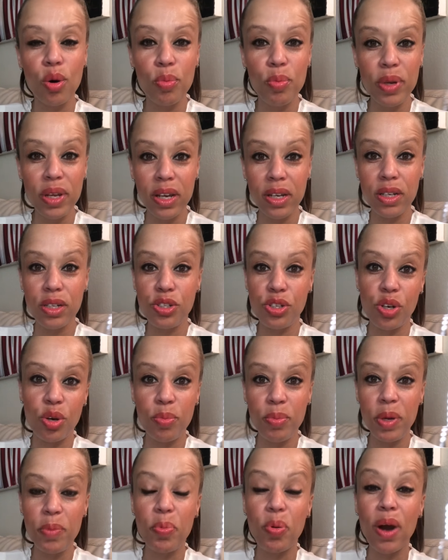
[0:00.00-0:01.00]
begin to show
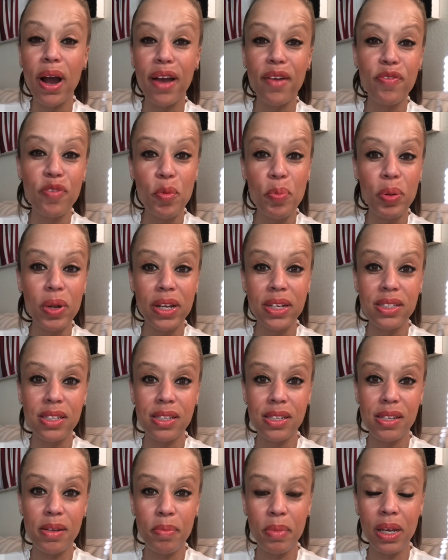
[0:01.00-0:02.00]
me prideful
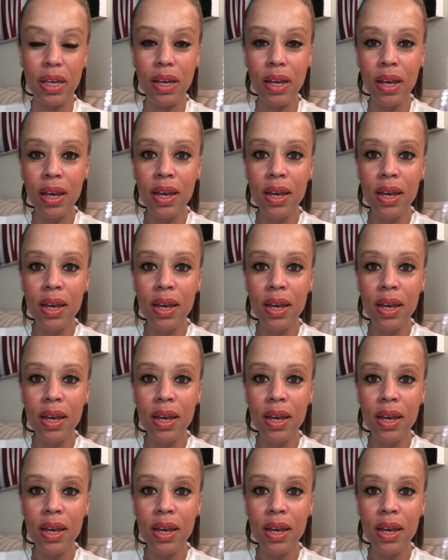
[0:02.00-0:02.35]
places in me.